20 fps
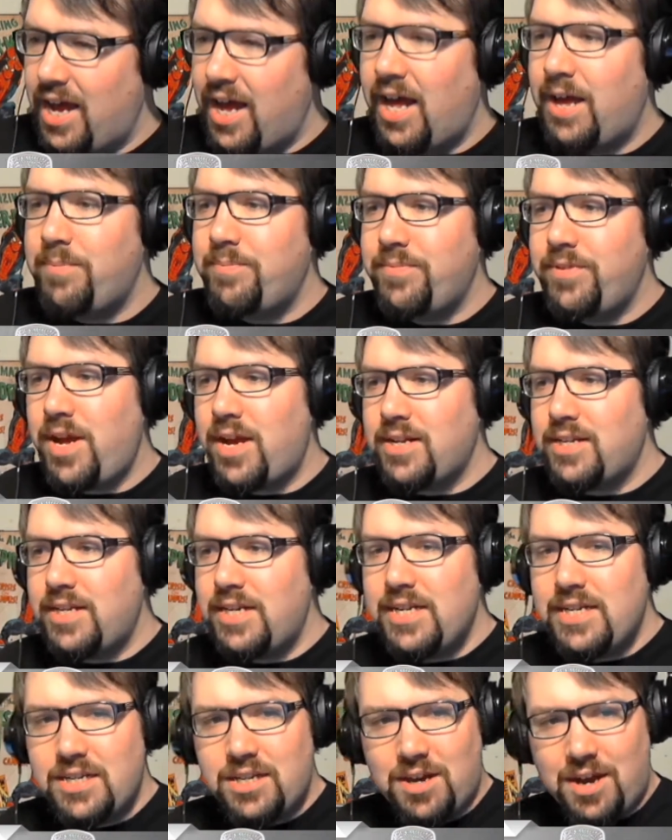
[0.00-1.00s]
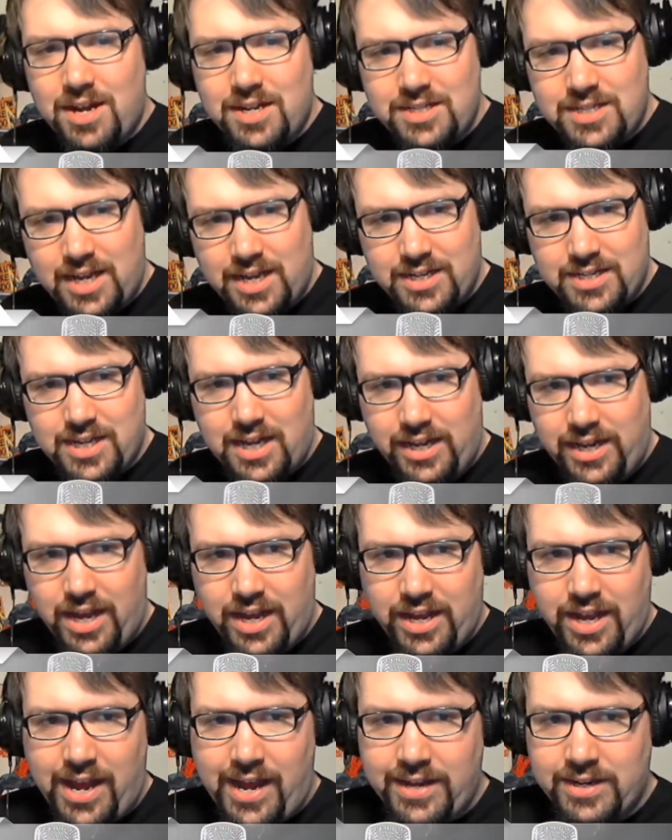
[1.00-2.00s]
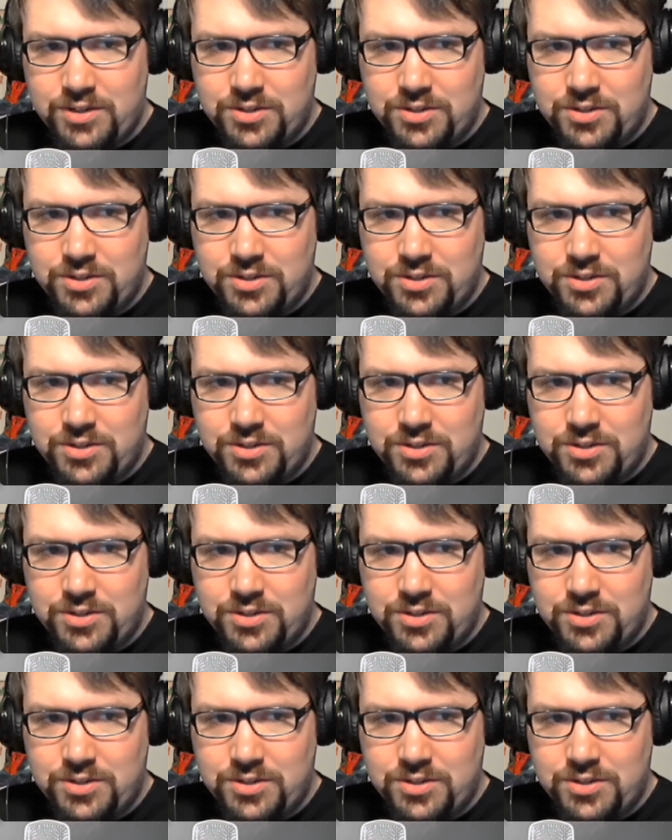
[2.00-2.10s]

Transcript: Um, not in content. I, I, I,